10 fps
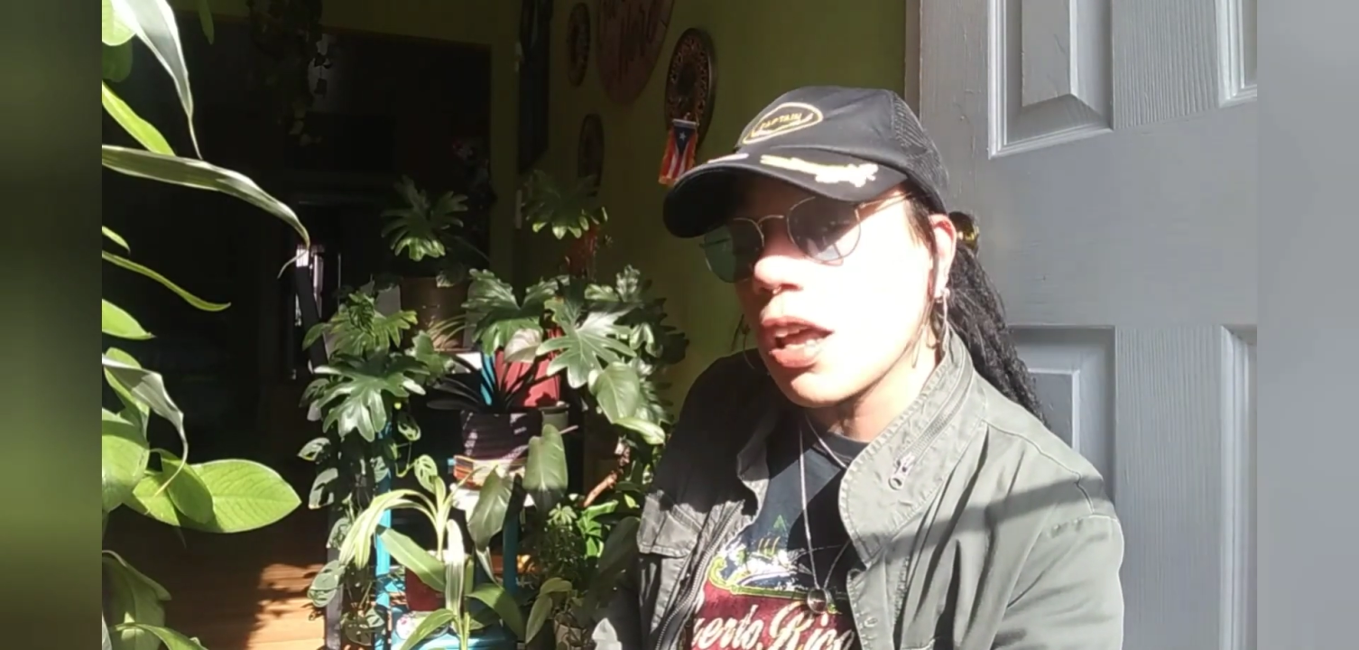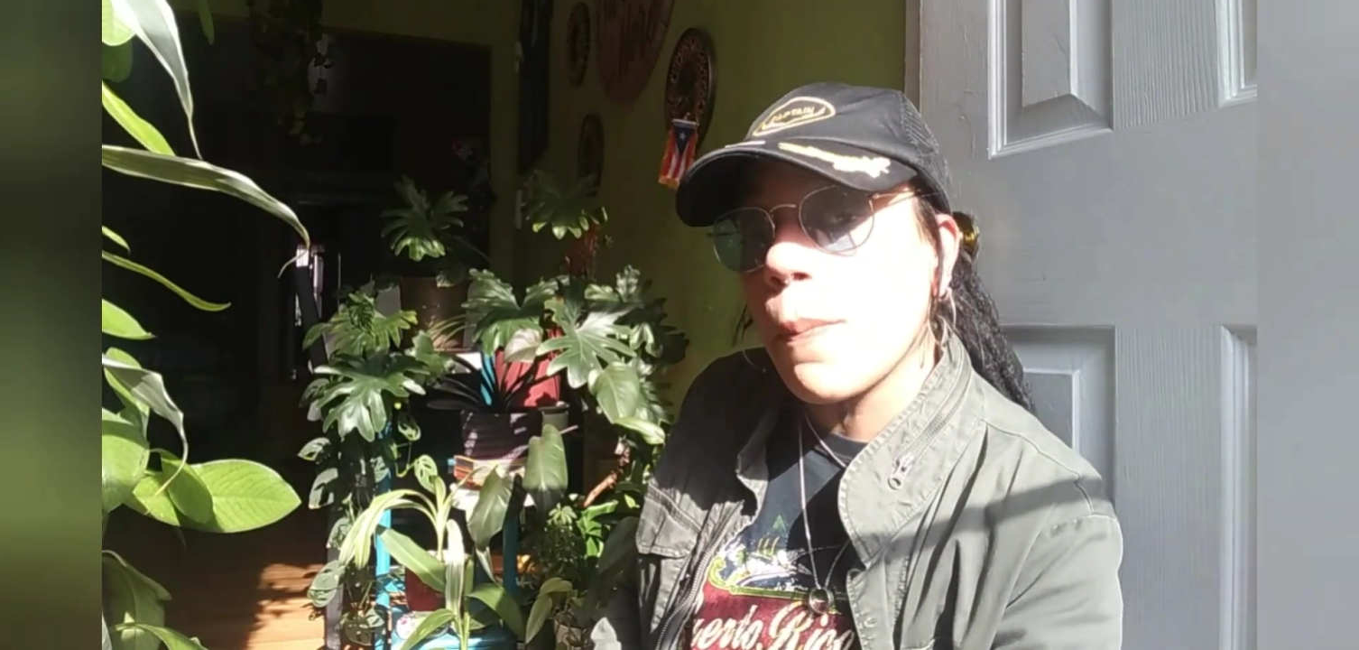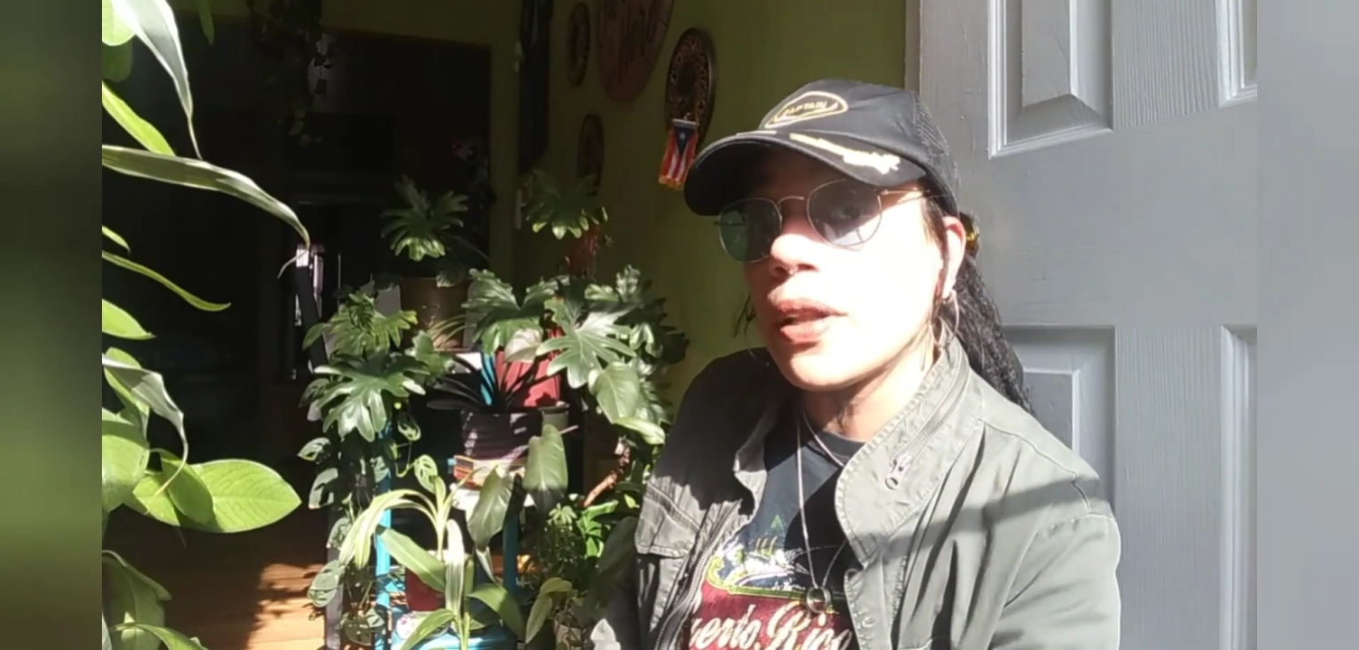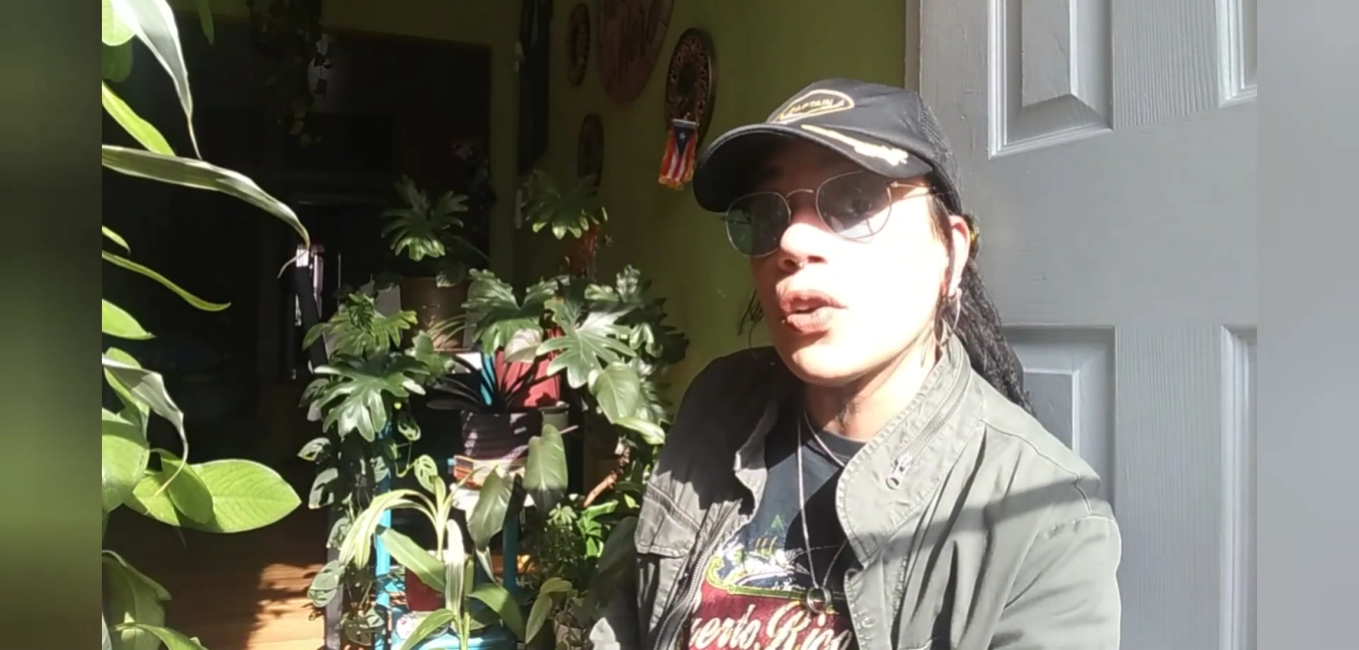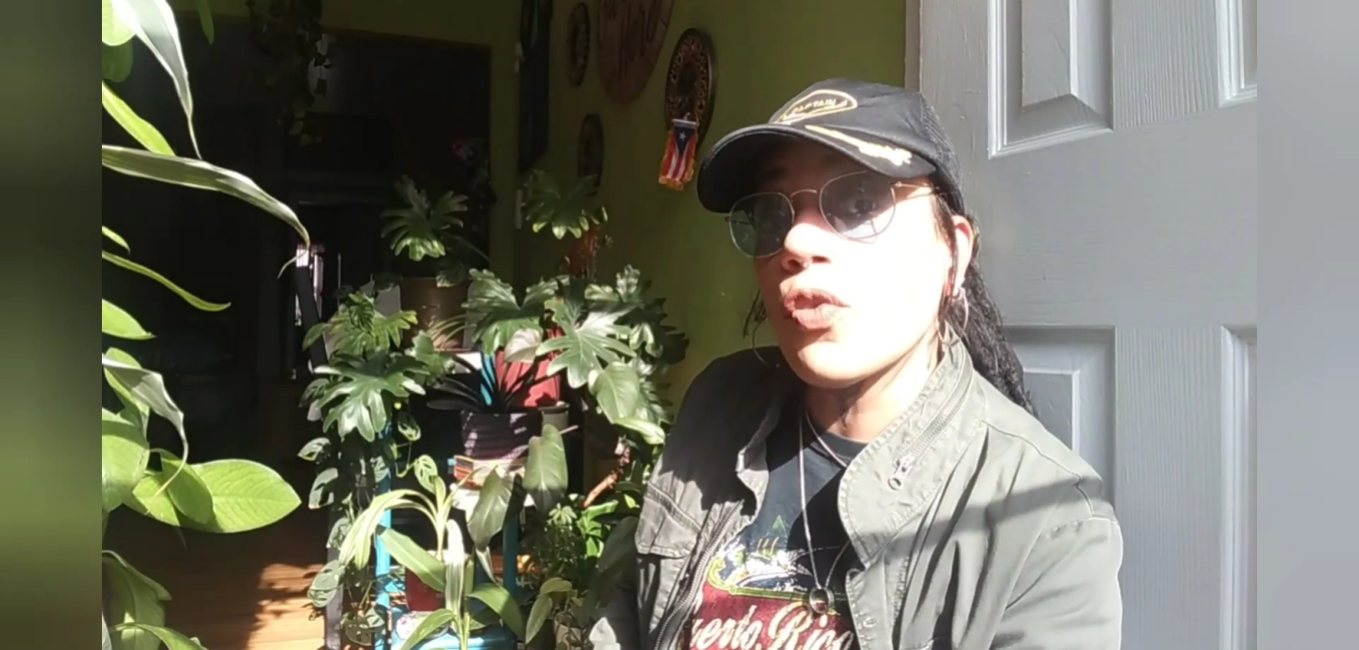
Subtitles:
up on the